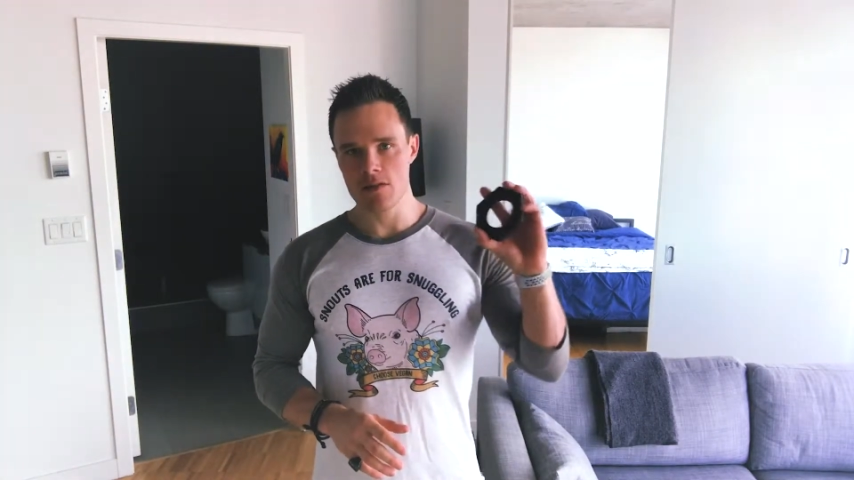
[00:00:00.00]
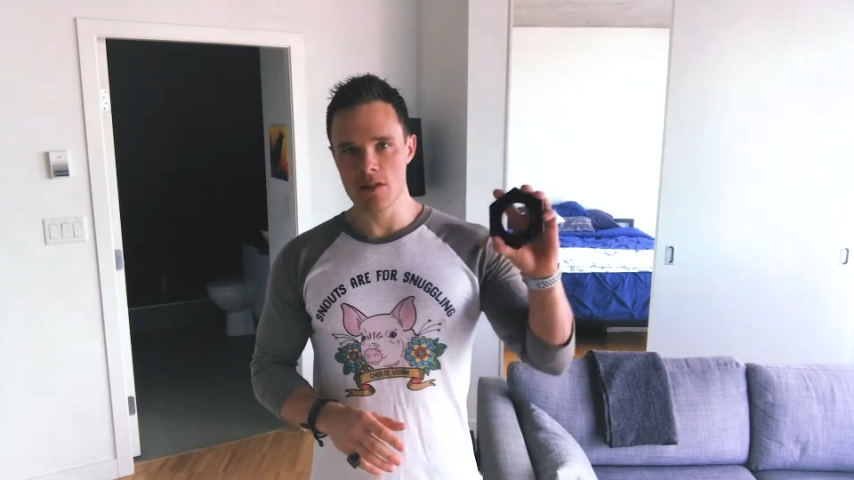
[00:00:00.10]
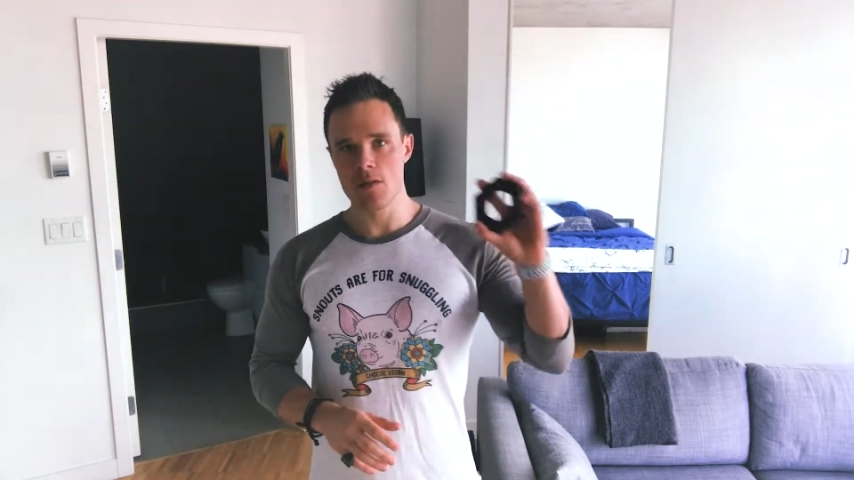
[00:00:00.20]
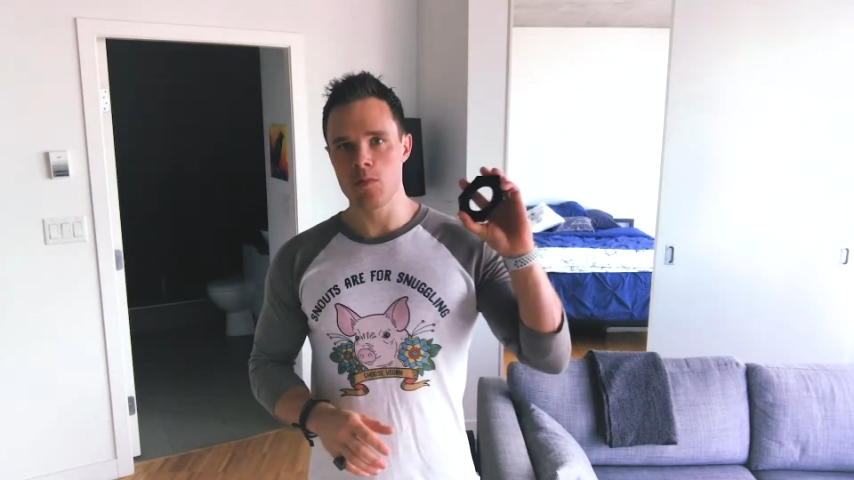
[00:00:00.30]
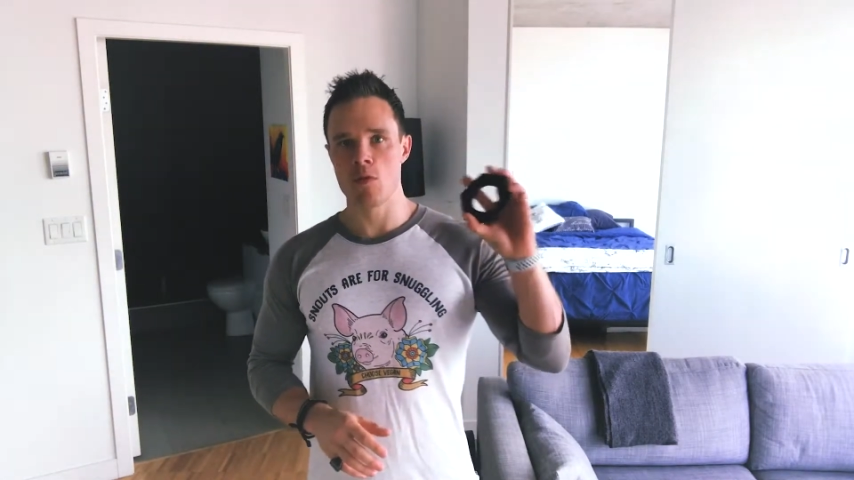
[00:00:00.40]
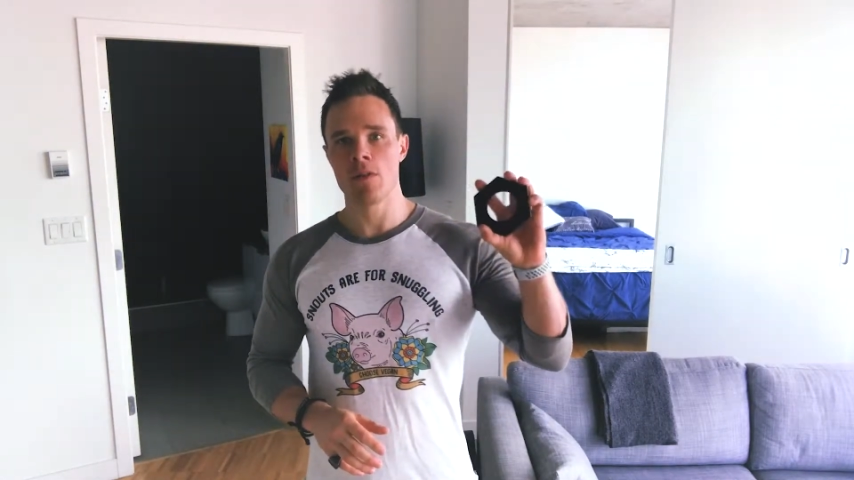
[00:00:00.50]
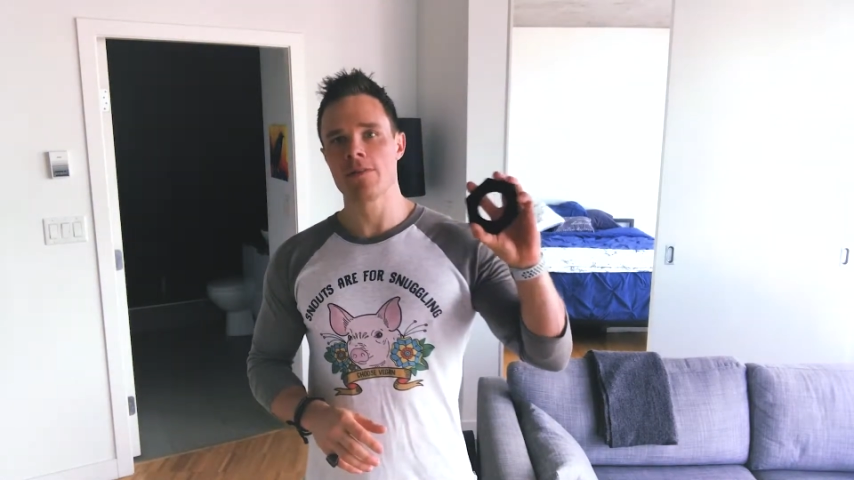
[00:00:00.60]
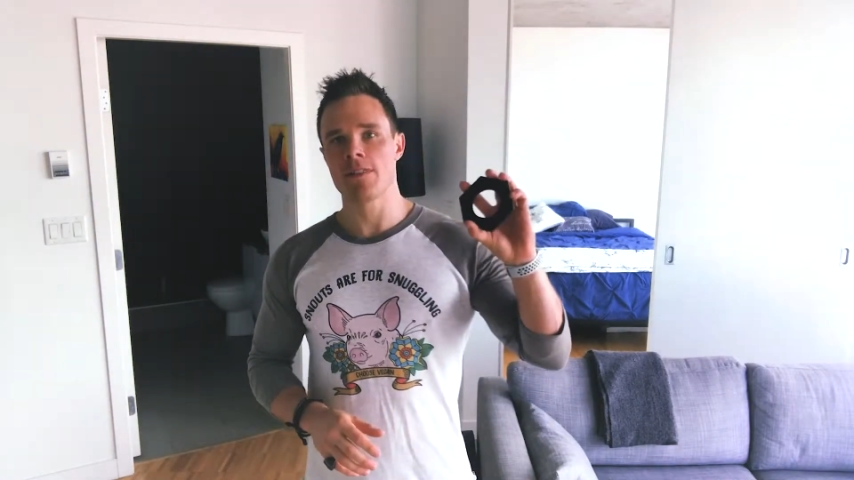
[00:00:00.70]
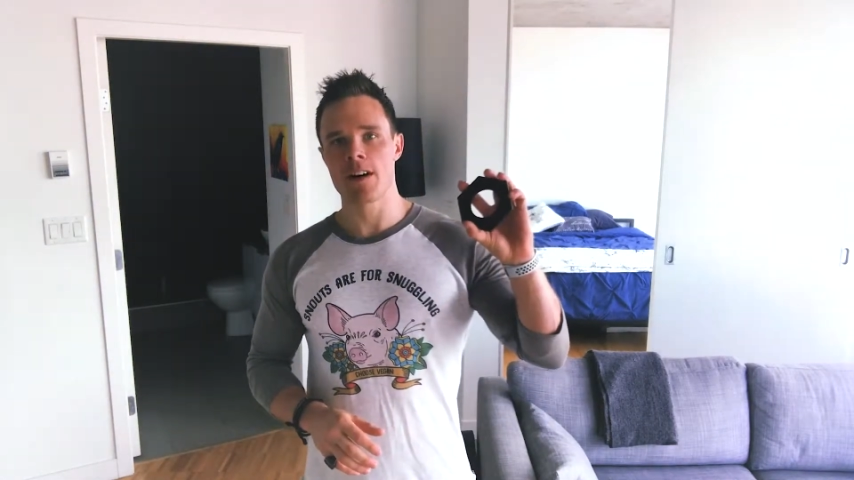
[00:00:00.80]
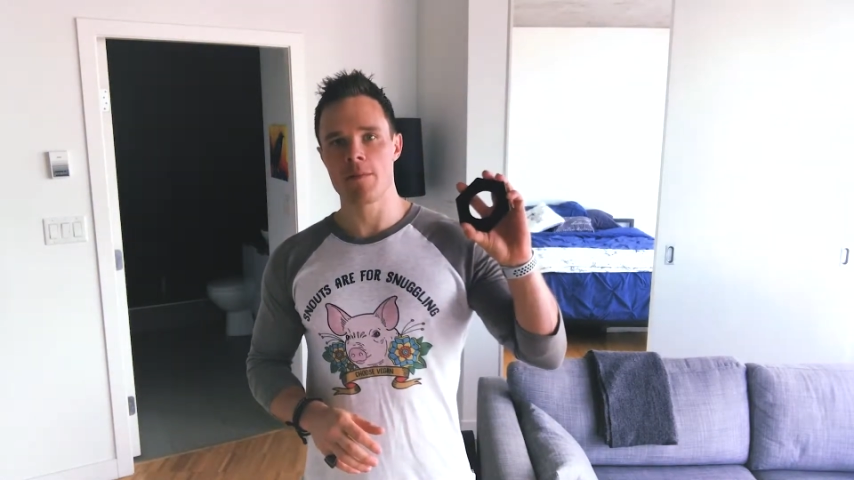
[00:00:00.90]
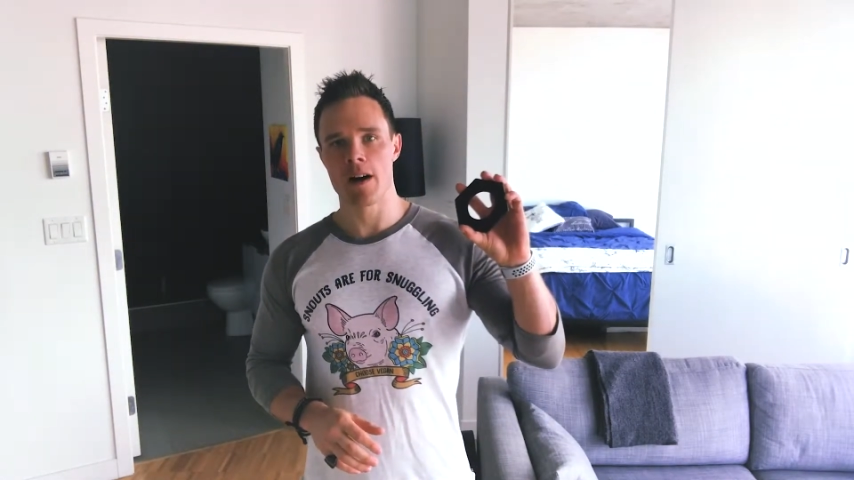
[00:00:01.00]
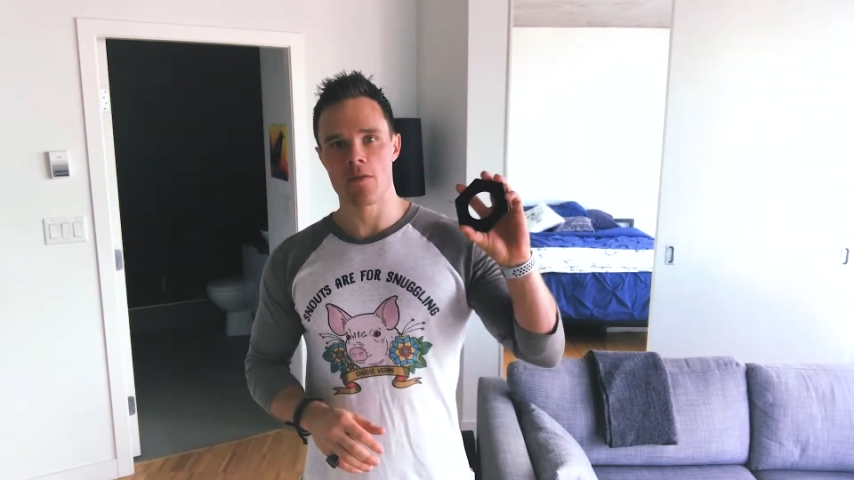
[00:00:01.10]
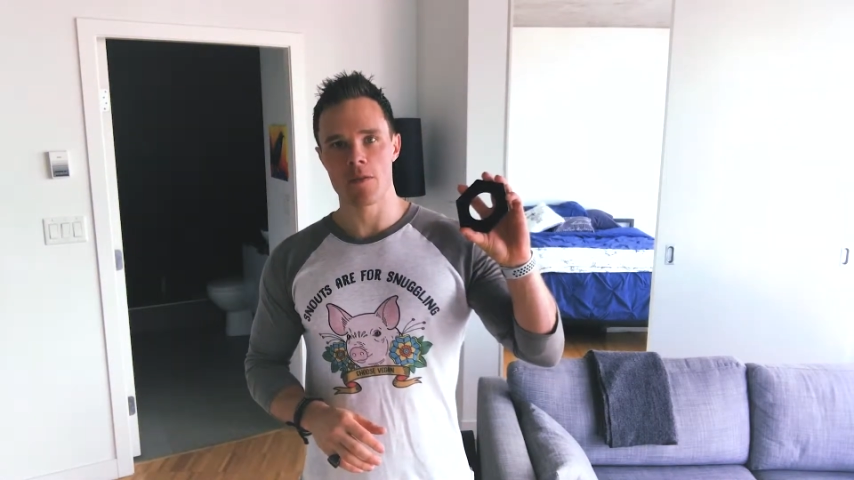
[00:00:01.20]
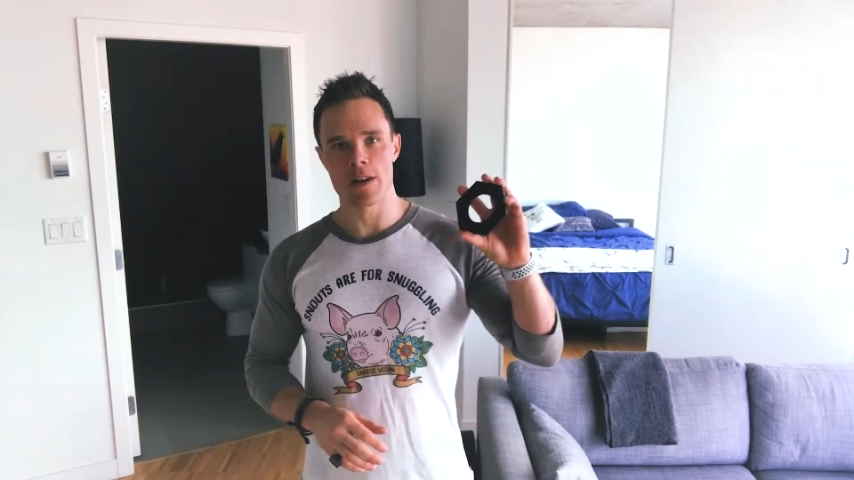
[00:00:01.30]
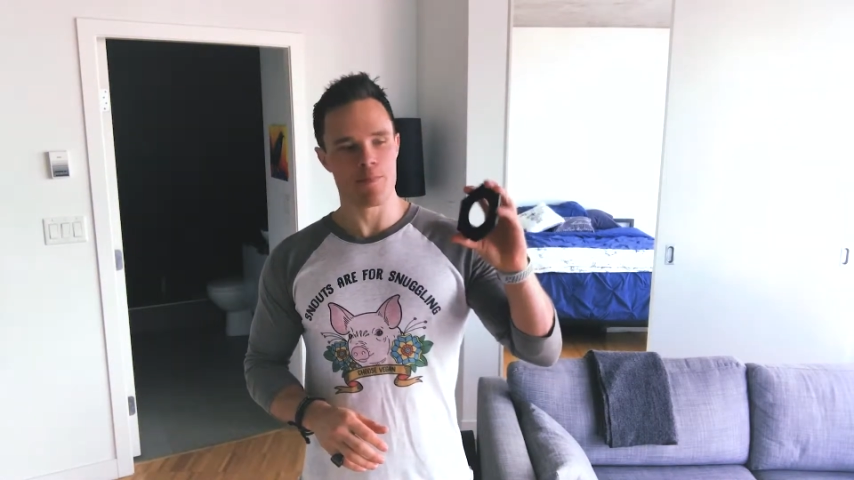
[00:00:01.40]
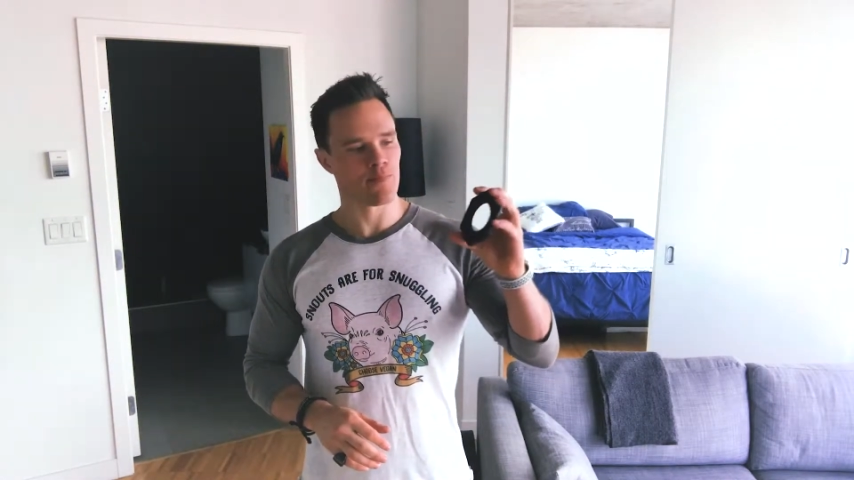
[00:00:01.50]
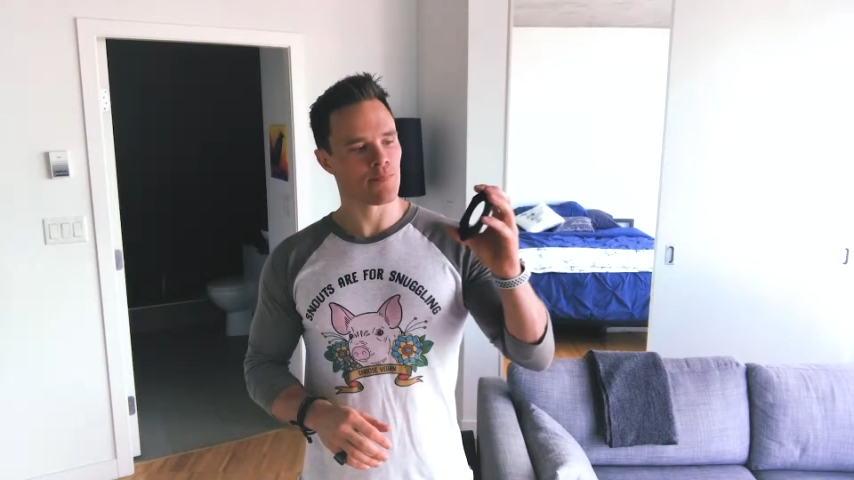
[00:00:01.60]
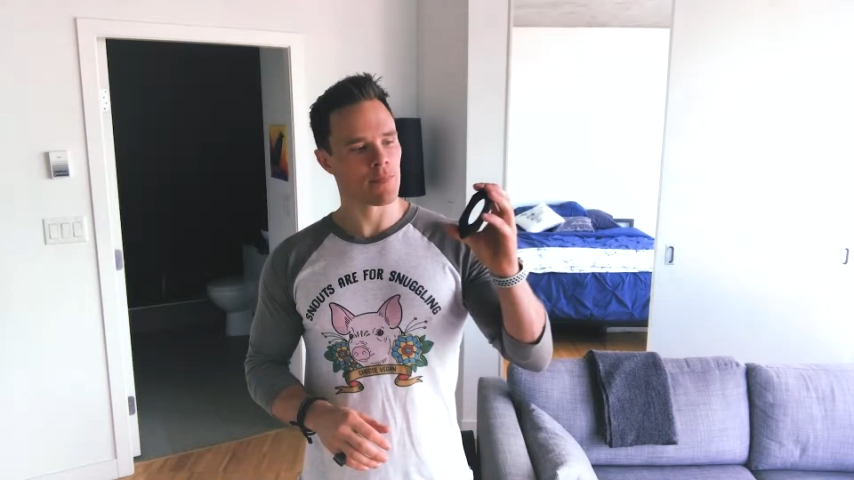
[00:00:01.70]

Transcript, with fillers: little 0.5 pound weight,